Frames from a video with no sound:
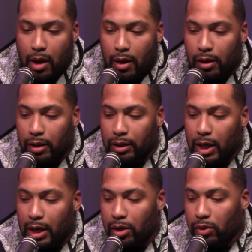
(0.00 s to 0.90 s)

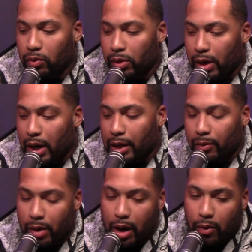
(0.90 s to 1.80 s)
I know where
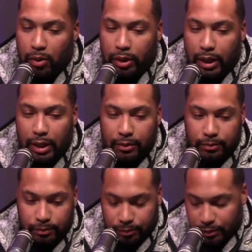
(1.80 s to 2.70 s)
I work at,
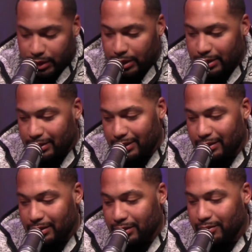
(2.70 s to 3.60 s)
the
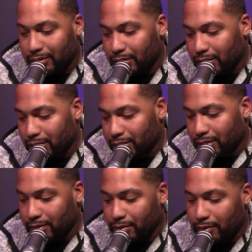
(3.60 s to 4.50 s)
incentives
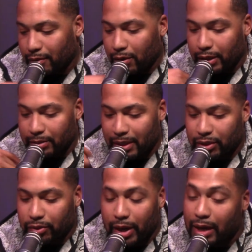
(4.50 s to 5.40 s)
as far as my
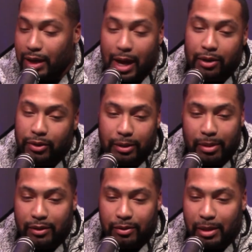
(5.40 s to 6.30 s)
degree. I don't get
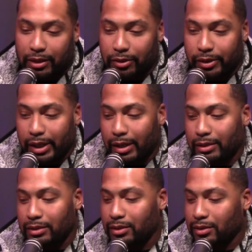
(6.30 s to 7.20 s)
paid for my degree,
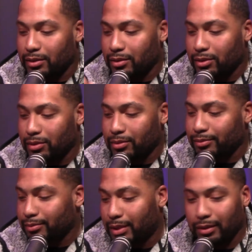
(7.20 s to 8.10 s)
guys. So
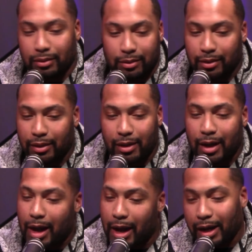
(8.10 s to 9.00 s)

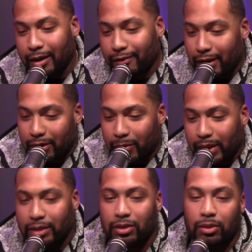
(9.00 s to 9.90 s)
I got to find a
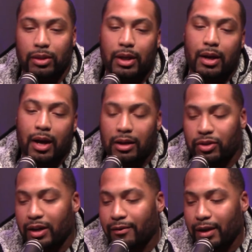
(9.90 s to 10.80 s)
way. So I
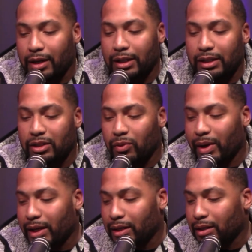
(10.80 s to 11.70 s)
try to find an easy
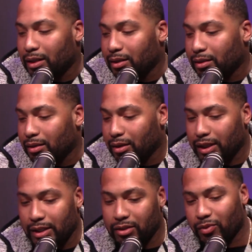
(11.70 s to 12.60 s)

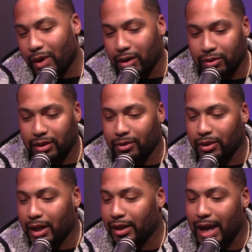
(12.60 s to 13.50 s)
route to,
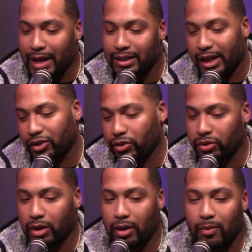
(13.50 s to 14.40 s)
like, as extra
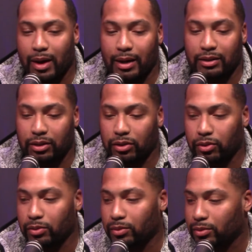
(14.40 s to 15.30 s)
job wise to
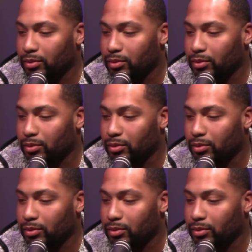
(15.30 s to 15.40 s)
do